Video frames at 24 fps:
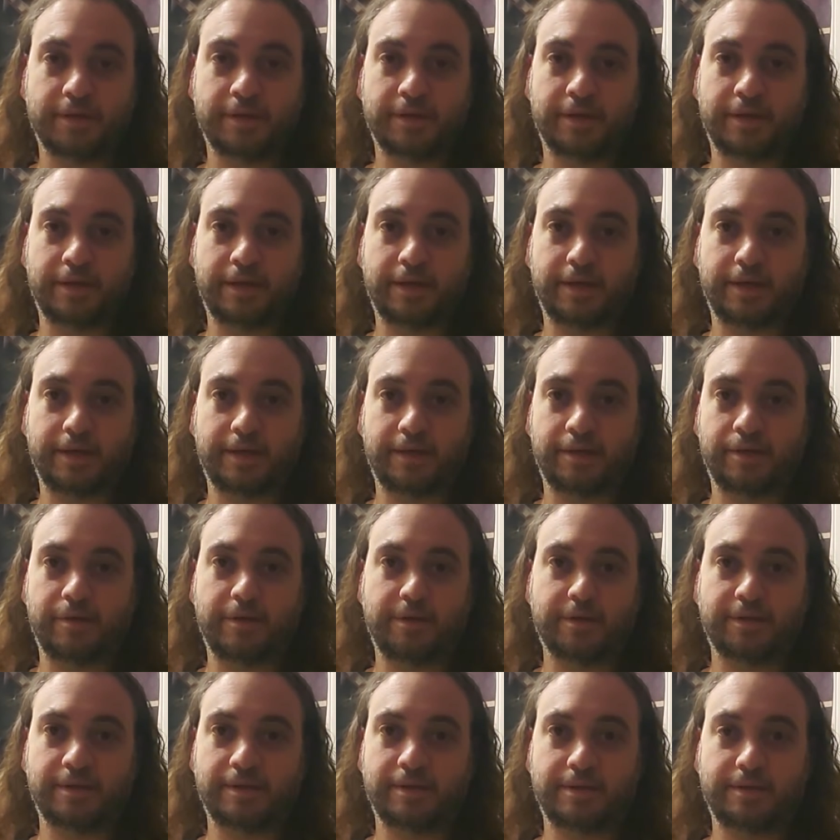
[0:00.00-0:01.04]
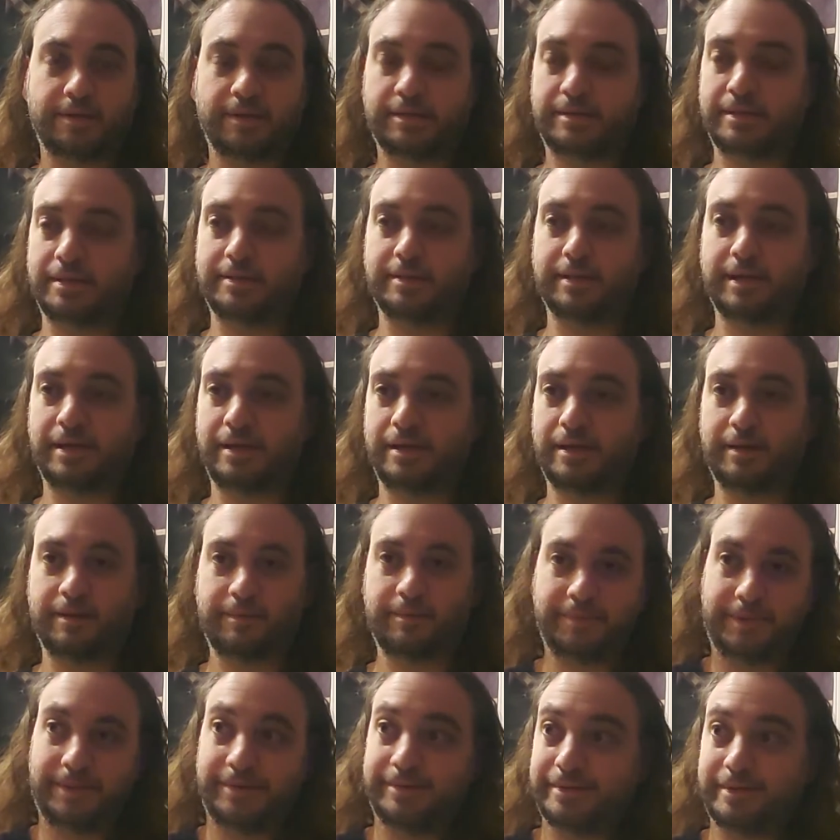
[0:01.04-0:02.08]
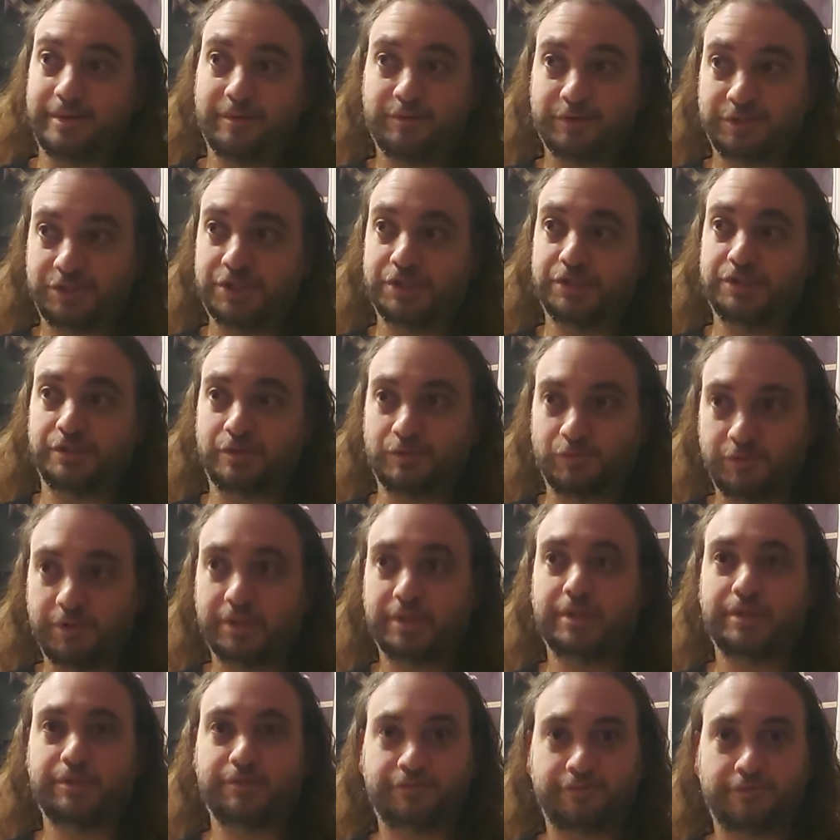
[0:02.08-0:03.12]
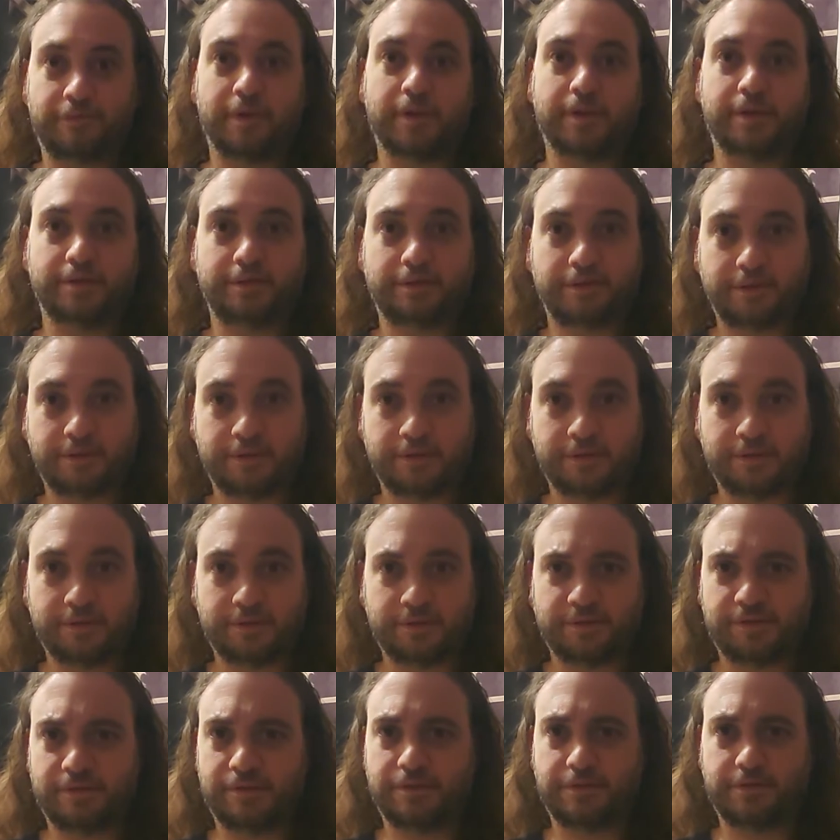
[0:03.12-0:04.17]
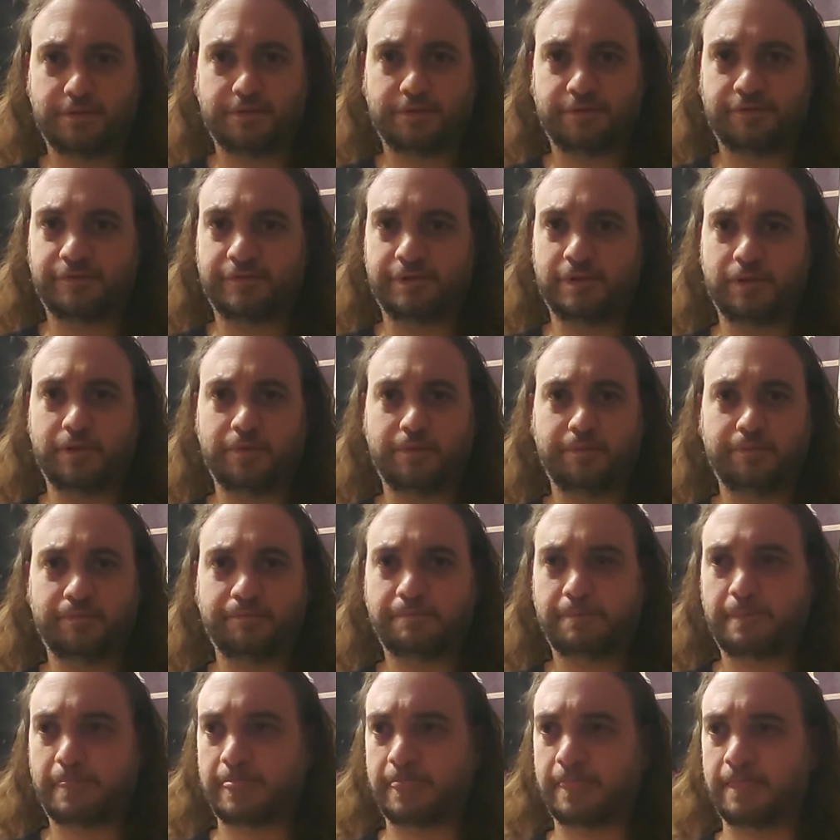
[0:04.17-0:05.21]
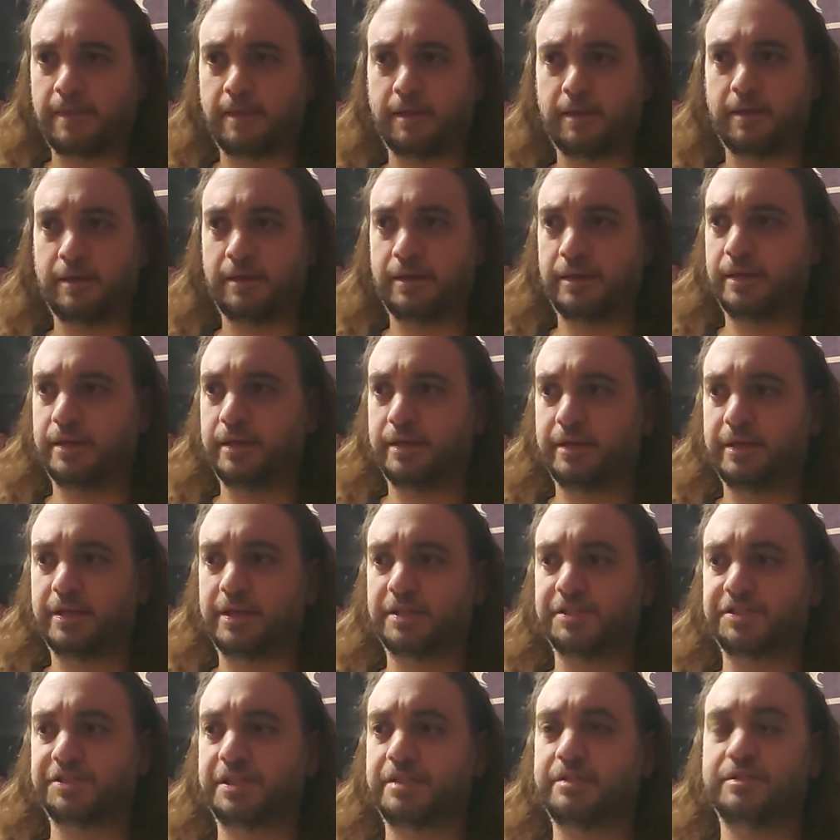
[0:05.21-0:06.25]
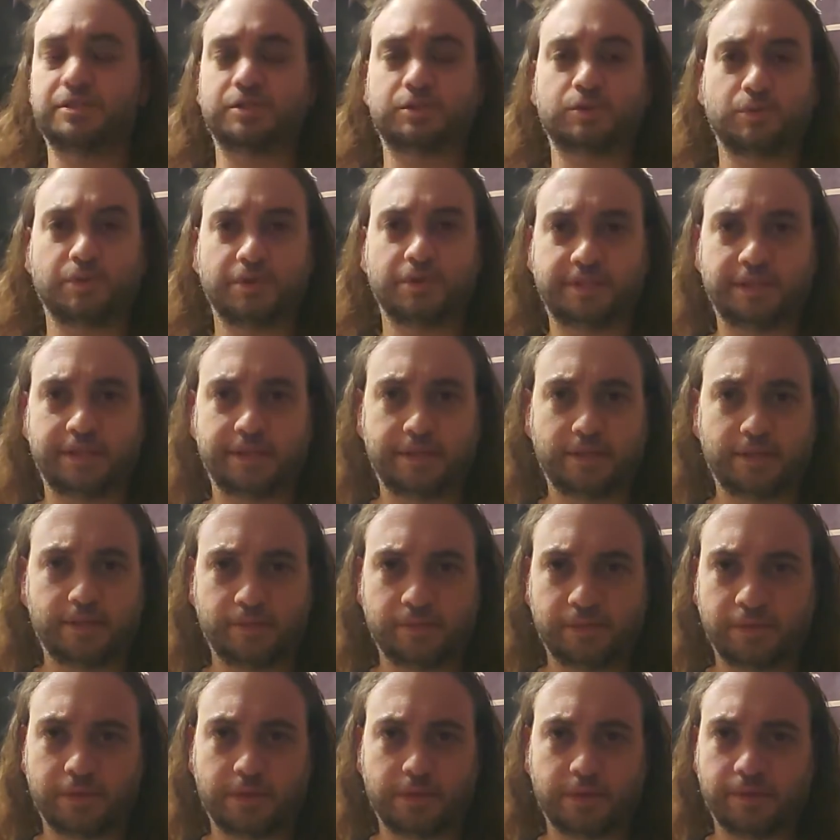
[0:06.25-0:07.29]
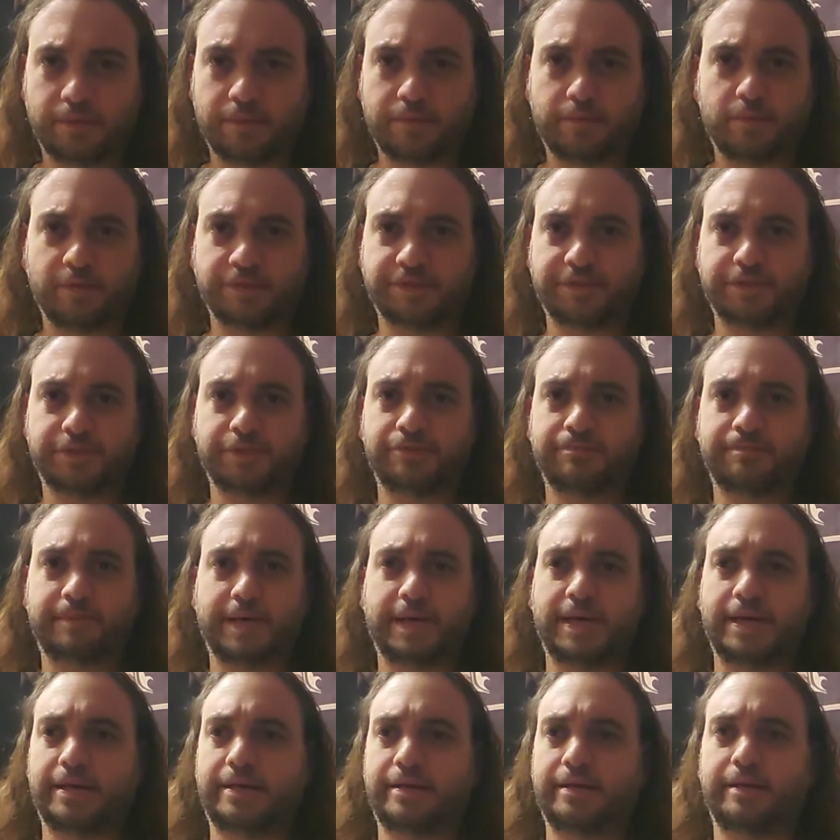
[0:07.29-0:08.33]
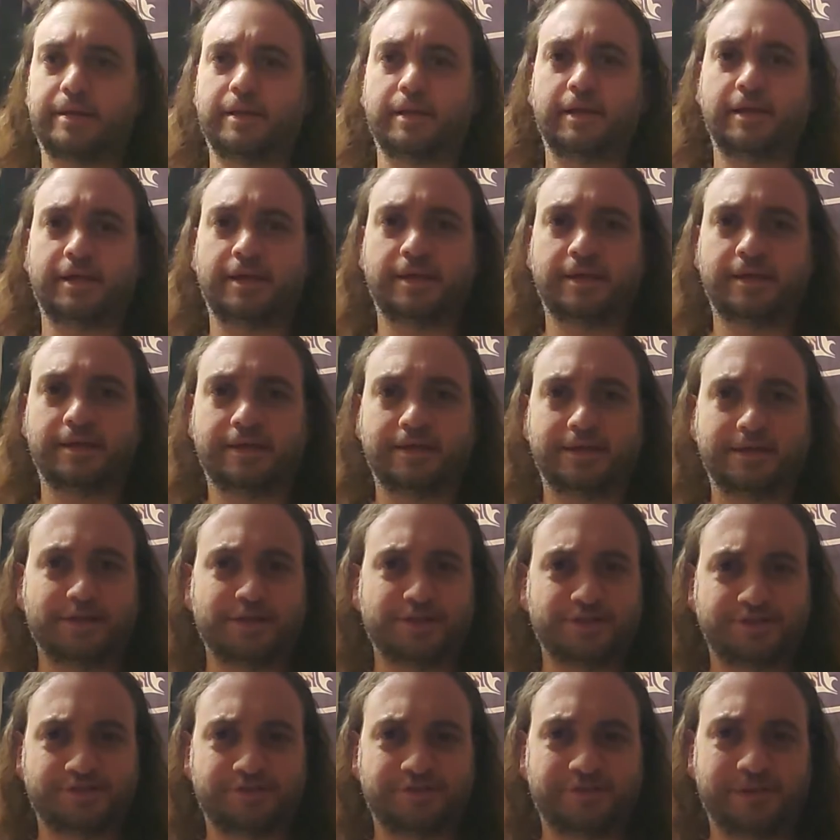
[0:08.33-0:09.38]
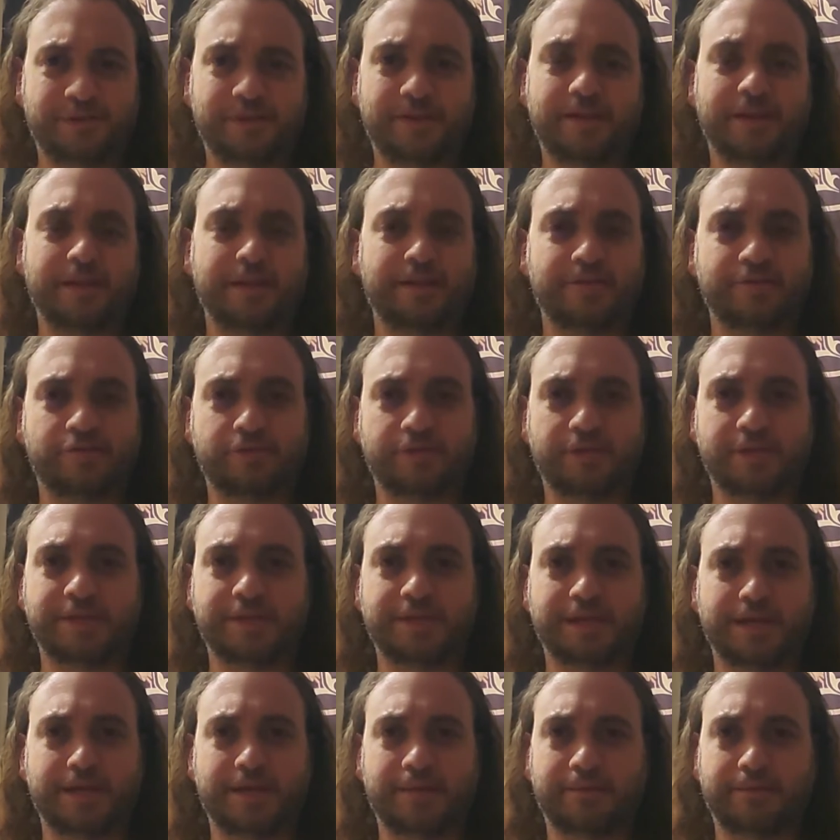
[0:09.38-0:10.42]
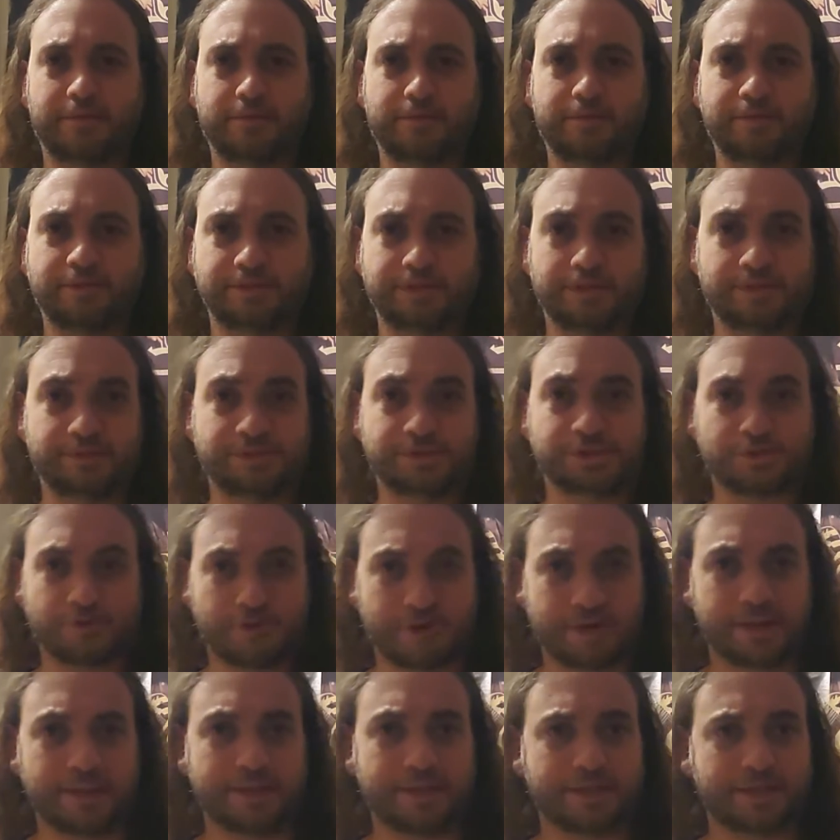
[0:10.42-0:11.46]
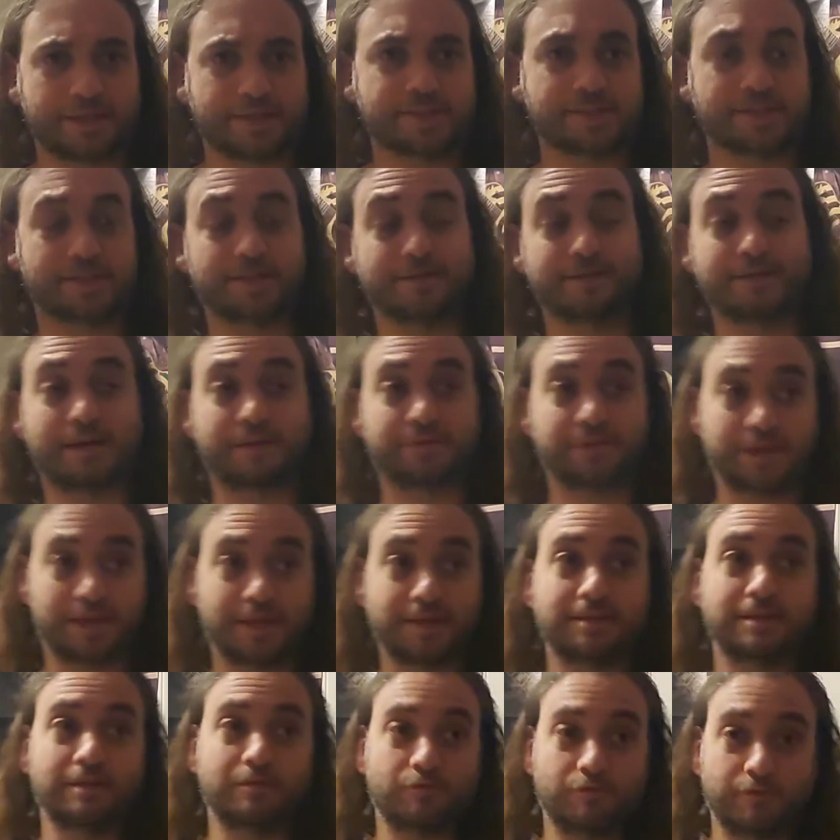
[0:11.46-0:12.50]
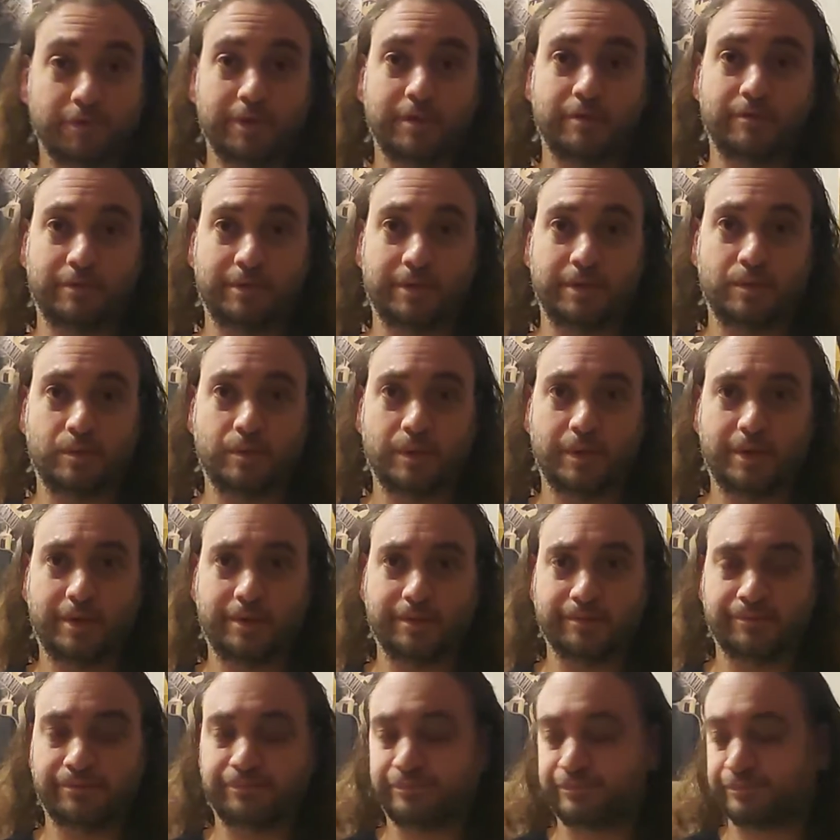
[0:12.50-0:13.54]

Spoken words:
At the time, I mean, it was just a really fun film. Like I said, the storytelling wasn't too bad. It just fit, and for the time, it was great. Like I said, I think it did really, really well.